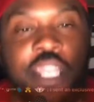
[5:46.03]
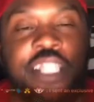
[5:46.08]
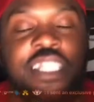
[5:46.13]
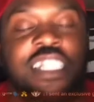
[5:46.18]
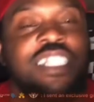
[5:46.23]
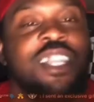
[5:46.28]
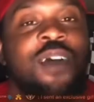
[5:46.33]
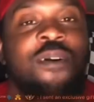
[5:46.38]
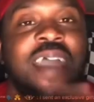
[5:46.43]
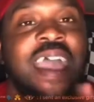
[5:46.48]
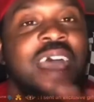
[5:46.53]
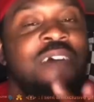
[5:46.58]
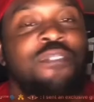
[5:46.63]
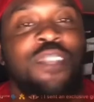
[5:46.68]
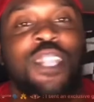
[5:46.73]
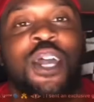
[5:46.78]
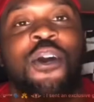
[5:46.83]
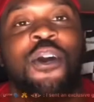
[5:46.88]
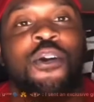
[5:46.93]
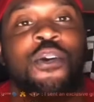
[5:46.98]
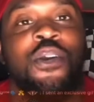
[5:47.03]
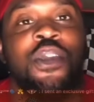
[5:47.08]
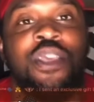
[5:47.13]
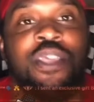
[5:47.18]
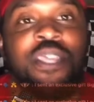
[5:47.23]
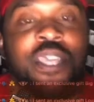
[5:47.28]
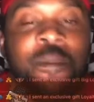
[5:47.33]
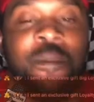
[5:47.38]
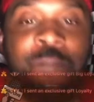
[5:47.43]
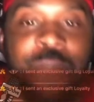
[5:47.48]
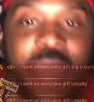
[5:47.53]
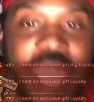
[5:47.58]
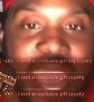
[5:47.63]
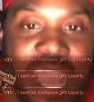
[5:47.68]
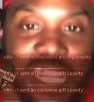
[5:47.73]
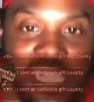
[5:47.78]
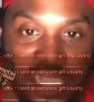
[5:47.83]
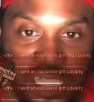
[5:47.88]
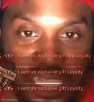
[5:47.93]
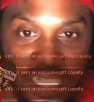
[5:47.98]
just don't have no
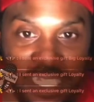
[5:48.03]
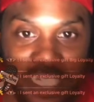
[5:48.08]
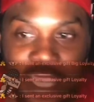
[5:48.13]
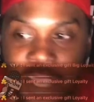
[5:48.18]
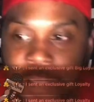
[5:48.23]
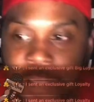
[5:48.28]
compassion